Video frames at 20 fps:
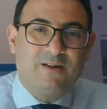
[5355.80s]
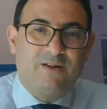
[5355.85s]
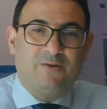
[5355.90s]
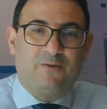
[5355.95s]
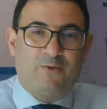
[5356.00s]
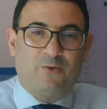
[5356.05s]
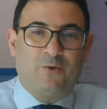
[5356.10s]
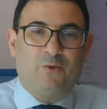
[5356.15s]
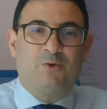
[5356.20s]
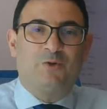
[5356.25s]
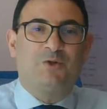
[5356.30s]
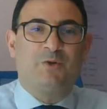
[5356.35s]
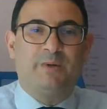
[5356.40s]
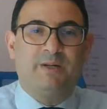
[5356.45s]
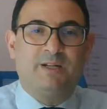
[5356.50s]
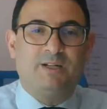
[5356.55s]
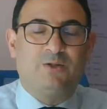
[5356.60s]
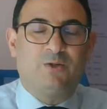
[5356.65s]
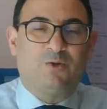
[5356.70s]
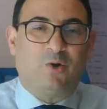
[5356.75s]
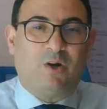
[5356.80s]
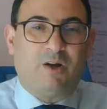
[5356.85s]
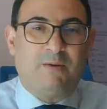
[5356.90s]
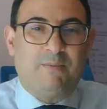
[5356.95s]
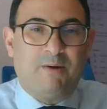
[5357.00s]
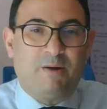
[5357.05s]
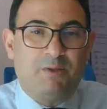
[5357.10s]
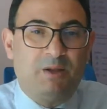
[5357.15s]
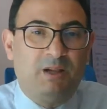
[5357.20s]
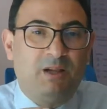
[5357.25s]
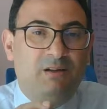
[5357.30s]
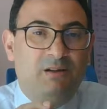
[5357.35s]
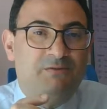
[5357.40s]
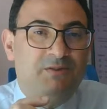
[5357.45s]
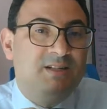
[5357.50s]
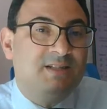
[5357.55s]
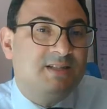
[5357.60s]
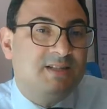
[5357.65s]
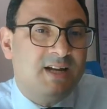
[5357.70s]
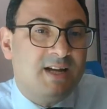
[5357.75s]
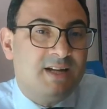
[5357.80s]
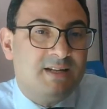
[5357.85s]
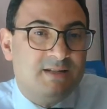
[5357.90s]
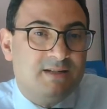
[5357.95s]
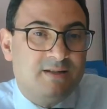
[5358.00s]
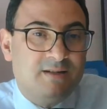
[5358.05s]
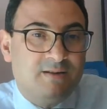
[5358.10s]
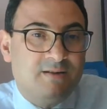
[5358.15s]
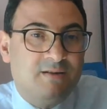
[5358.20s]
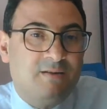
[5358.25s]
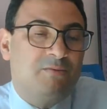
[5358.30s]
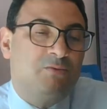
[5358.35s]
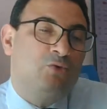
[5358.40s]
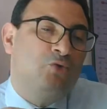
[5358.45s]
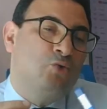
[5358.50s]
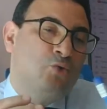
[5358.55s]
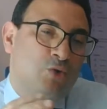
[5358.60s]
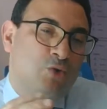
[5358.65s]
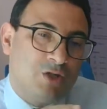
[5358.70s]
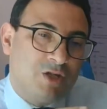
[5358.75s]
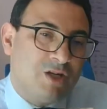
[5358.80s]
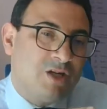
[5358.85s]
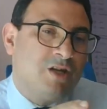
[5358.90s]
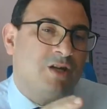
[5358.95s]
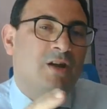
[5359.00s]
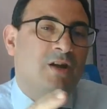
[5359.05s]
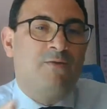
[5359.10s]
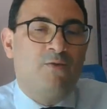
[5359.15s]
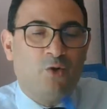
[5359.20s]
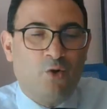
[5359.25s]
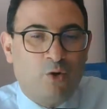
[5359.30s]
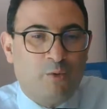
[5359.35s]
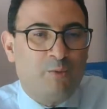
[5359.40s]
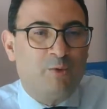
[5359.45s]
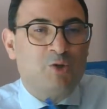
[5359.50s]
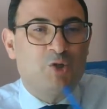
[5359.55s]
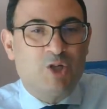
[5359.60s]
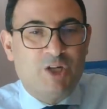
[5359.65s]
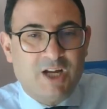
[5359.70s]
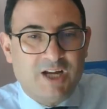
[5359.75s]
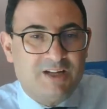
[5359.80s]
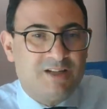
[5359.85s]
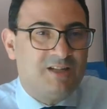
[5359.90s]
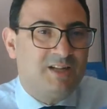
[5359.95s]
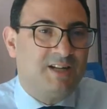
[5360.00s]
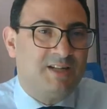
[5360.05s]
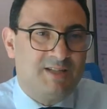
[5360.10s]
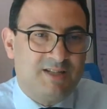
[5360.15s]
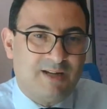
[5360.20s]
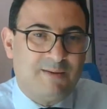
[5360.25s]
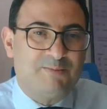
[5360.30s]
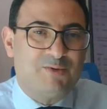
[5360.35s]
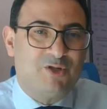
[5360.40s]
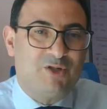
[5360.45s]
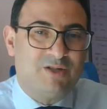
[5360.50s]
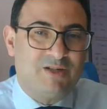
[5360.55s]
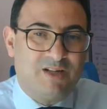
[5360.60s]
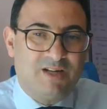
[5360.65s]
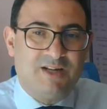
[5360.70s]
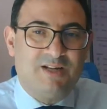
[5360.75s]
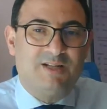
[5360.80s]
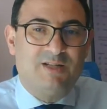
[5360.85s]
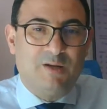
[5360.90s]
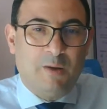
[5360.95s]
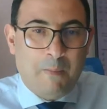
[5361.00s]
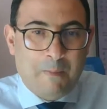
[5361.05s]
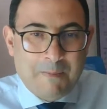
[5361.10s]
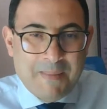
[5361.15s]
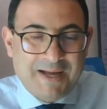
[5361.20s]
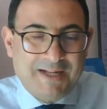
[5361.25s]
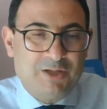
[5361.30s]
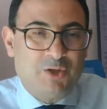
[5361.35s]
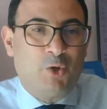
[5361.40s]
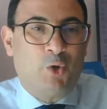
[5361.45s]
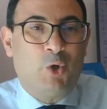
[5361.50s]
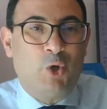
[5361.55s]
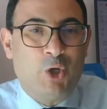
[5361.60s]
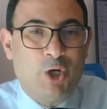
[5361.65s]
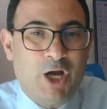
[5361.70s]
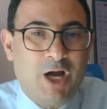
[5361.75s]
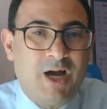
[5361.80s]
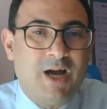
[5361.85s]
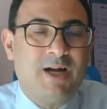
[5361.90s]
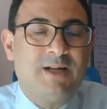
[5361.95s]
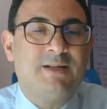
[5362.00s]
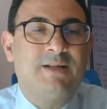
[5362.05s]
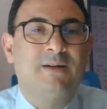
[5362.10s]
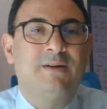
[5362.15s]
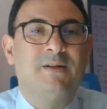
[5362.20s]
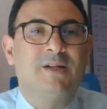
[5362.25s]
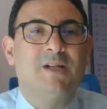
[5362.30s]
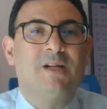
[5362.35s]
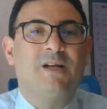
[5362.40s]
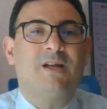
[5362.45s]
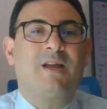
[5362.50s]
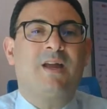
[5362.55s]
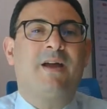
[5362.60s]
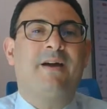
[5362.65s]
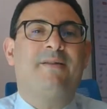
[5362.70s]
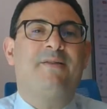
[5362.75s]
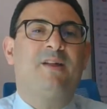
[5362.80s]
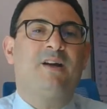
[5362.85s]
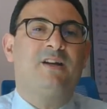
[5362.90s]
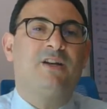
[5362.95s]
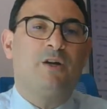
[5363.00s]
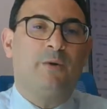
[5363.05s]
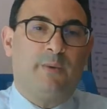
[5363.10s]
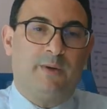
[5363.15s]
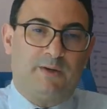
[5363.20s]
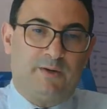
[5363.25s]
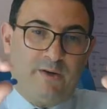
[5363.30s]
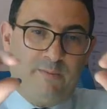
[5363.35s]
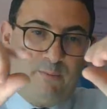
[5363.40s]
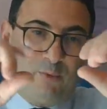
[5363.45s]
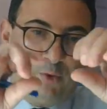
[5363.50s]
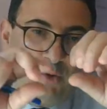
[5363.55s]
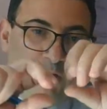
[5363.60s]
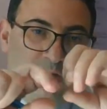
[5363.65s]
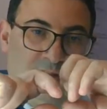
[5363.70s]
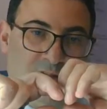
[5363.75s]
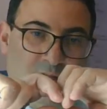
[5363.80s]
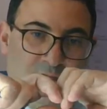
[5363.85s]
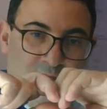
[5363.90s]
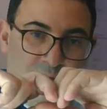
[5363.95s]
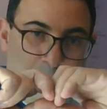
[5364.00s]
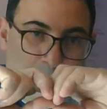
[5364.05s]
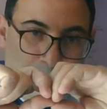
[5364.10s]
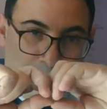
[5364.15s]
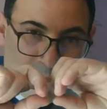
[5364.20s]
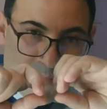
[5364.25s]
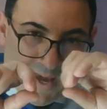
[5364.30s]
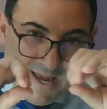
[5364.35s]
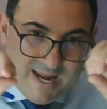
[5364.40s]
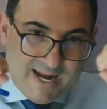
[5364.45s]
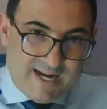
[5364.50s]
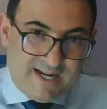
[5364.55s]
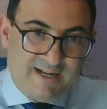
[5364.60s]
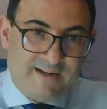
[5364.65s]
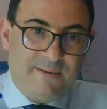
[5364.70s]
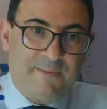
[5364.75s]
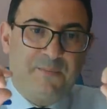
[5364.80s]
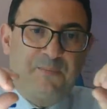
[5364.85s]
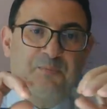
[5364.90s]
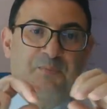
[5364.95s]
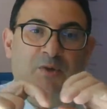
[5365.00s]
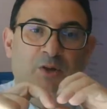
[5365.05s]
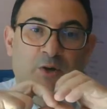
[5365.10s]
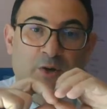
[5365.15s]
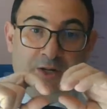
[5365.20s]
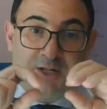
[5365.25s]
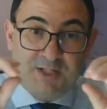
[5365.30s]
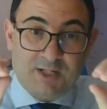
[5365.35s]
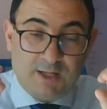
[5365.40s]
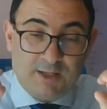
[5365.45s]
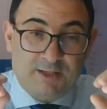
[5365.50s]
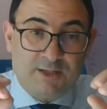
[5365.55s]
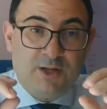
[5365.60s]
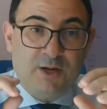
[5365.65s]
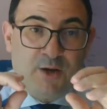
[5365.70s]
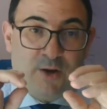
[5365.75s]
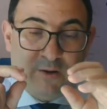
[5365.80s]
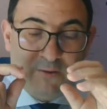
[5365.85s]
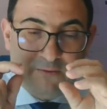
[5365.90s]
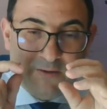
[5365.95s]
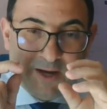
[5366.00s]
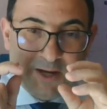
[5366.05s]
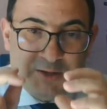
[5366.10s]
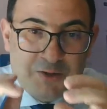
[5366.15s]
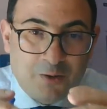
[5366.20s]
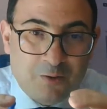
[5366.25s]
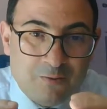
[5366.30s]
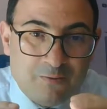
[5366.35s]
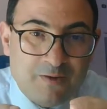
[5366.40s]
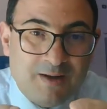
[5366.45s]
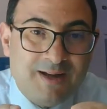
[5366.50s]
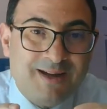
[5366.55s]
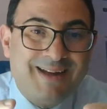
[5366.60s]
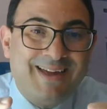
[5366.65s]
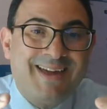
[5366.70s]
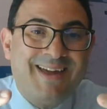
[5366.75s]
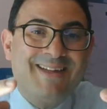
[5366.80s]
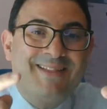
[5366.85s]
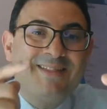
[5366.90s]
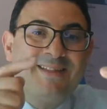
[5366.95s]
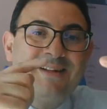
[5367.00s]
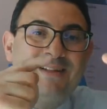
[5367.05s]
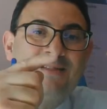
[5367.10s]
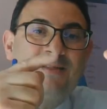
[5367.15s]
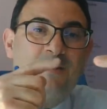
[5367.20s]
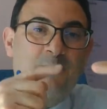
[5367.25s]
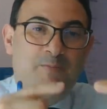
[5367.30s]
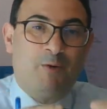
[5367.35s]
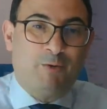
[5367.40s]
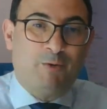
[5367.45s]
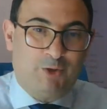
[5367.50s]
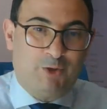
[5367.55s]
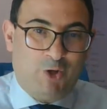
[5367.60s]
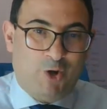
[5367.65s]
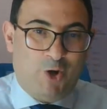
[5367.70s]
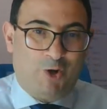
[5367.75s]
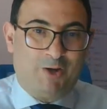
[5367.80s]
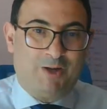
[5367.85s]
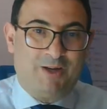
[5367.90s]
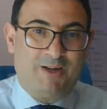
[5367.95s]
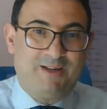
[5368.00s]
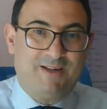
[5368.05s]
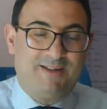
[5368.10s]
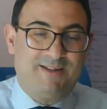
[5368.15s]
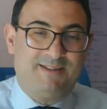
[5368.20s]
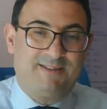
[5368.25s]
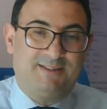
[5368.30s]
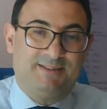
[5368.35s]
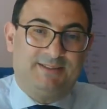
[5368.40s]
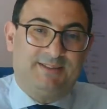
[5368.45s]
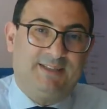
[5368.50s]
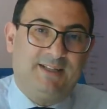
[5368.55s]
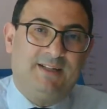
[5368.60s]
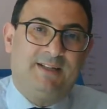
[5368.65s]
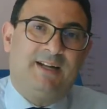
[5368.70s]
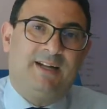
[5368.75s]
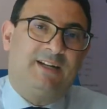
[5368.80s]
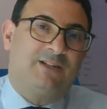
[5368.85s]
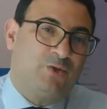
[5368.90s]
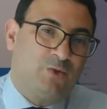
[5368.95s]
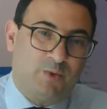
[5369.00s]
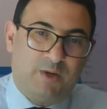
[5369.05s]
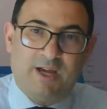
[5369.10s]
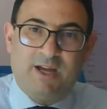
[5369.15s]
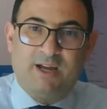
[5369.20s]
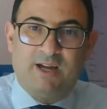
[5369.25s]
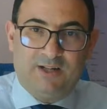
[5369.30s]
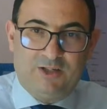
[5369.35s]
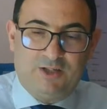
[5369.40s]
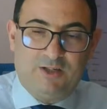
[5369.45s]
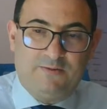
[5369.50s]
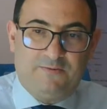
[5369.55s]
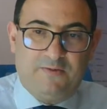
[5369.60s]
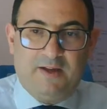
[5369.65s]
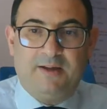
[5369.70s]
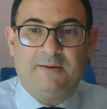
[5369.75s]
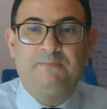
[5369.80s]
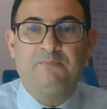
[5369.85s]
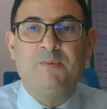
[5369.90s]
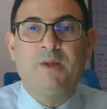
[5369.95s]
Of course, you need to talk about the Levene's test to see if the homogeneity assumption is met or not. And then you will report the main result of ANOVA and then the post hoc. See, like 2K and GFA.